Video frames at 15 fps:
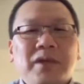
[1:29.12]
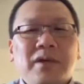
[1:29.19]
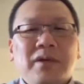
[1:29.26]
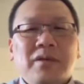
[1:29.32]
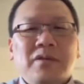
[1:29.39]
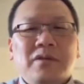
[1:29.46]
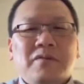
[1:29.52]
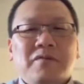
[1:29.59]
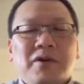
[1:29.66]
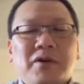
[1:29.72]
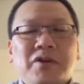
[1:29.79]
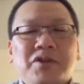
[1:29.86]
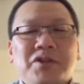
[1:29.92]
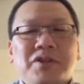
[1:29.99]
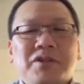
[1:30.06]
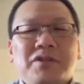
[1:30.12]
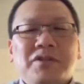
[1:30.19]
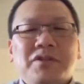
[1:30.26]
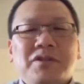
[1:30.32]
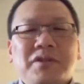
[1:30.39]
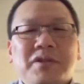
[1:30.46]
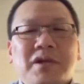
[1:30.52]
diversions
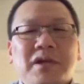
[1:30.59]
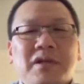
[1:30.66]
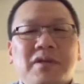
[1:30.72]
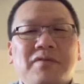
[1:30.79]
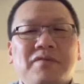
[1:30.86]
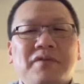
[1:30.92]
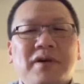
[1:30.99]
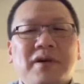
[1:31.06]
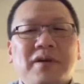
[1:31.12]
to kind of